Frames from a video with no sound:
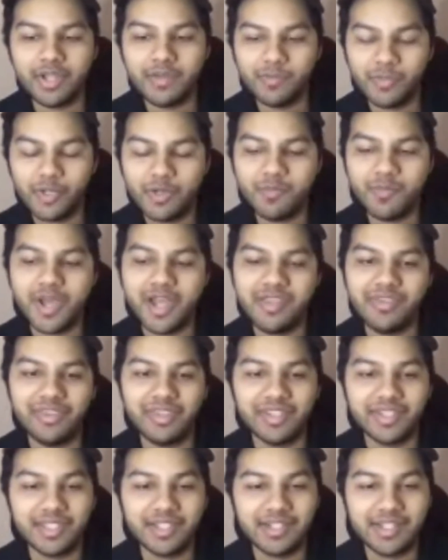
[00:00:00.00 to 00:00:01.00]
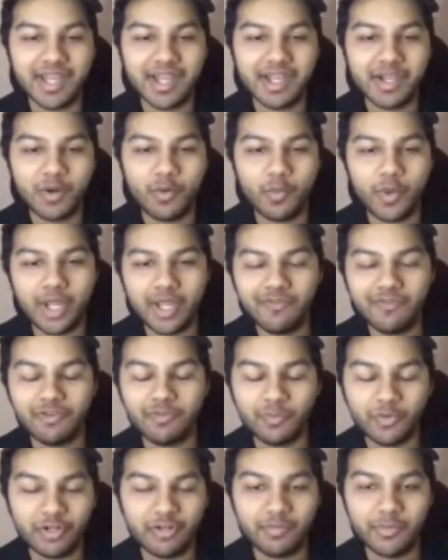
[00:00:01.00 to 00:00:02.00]
implement this entire wave of
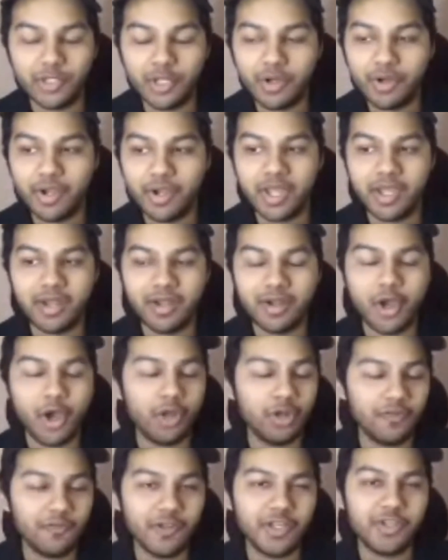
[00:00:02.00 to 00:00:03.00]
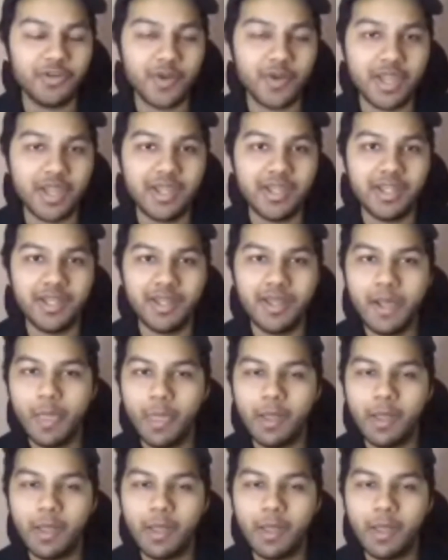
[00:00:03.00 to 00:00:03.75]
crypto in all over UAE.